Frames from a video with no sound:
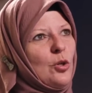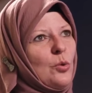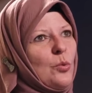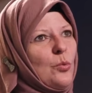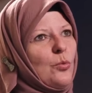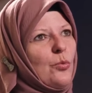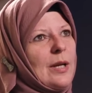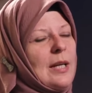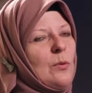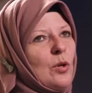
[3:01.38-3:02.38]
you
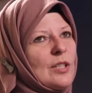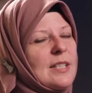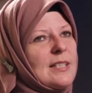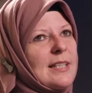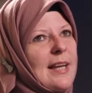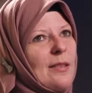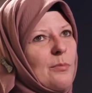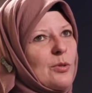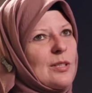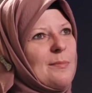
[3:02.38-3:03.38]
really wanted to get
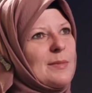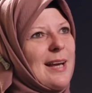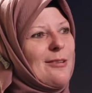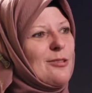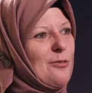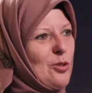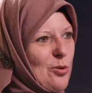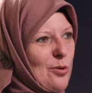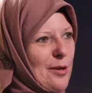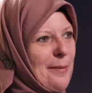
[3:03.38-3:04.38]
the Muslims out of
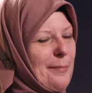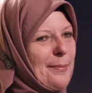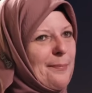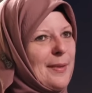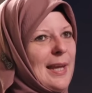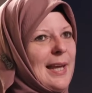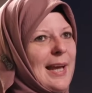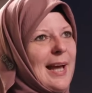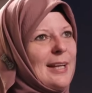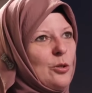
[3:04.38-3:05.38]
Europe, yeah.
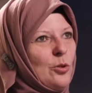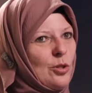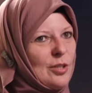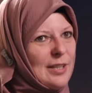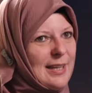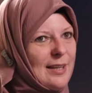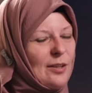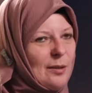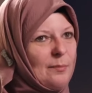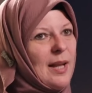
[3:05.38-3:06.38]
and you couldn't
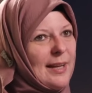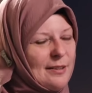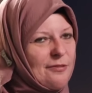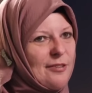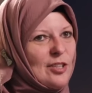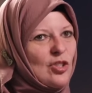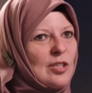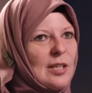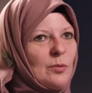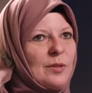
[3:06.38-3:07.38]
kill them like the
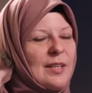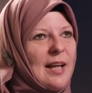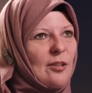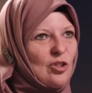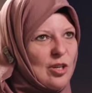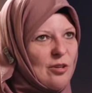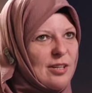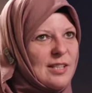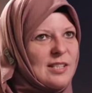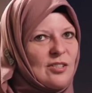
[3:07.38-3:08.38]
French did with the
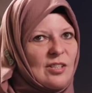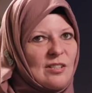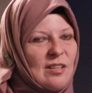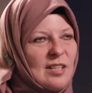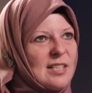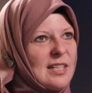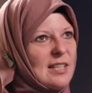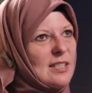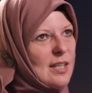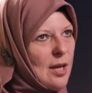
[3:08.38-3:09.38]
Algerians just 30
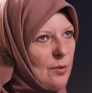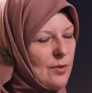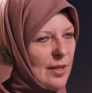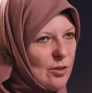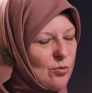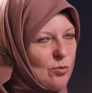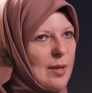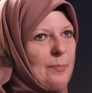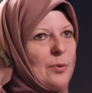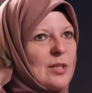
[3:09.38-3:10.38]
years ago, and then threw
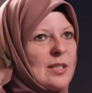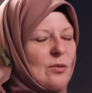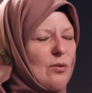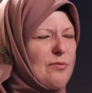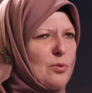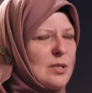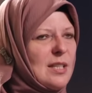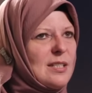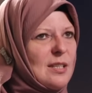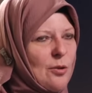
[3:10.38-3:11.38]
their bodies, or 40
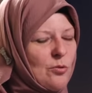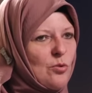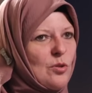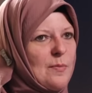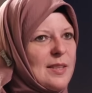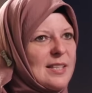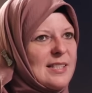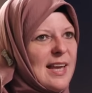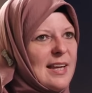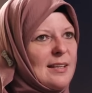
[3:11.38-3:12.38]
years ago, threw them in the
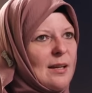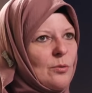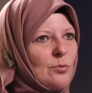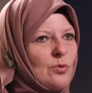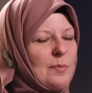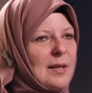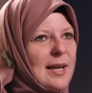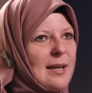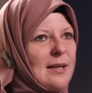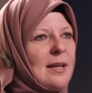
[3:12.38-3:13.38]
Seine, A'udhu
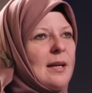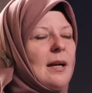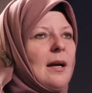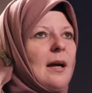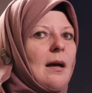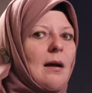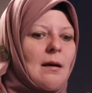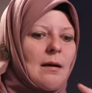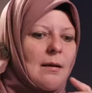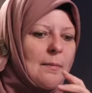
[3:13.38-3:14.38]
Billah.
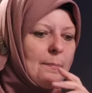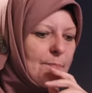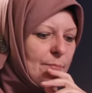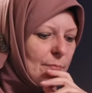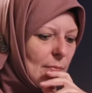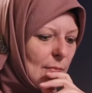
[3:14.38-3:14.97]
Um,